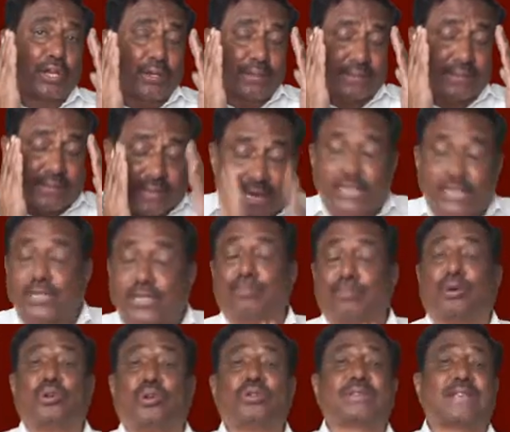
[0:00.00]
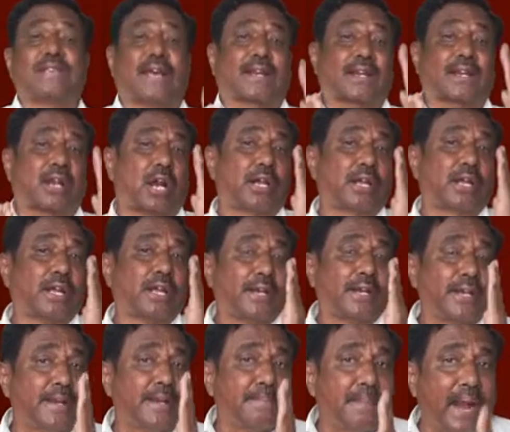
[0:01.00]
such bones are called
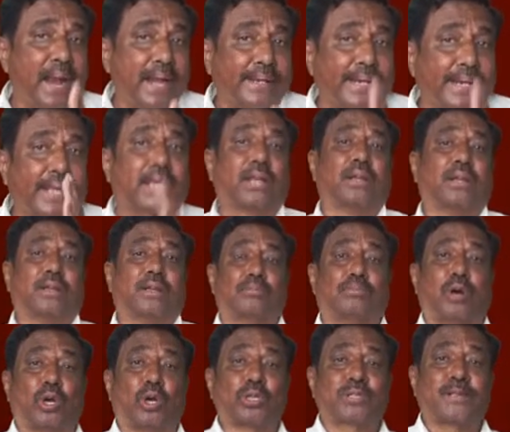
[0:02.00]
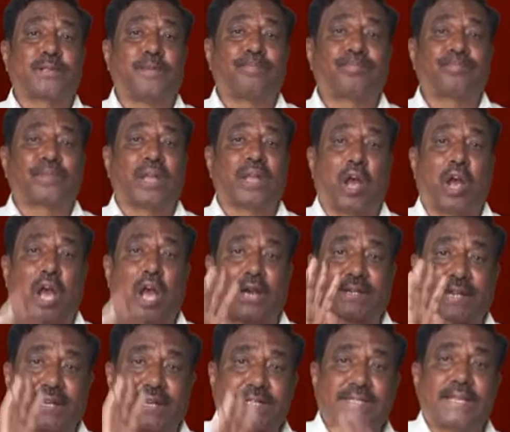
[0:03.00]
pneumatic bones. Heart
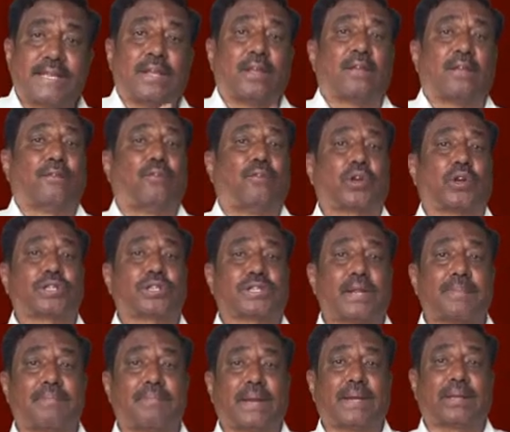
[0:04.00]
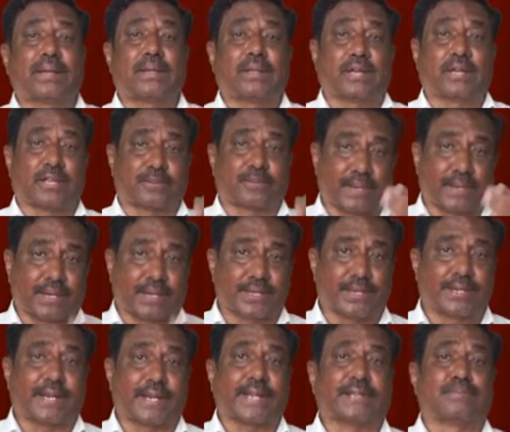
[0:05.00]
is 4-chambered,
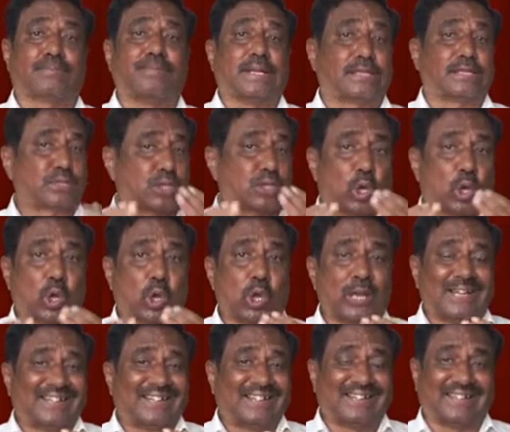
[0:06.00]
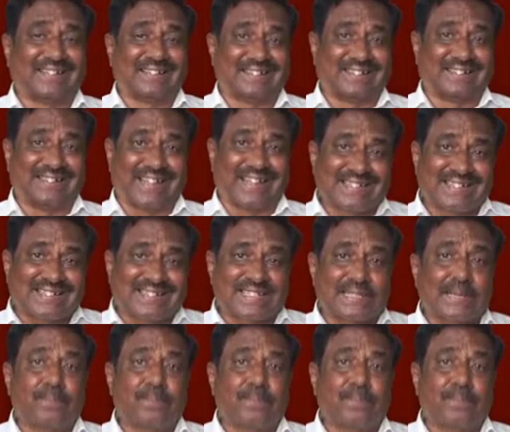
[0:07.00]
respiration takes place through lungs,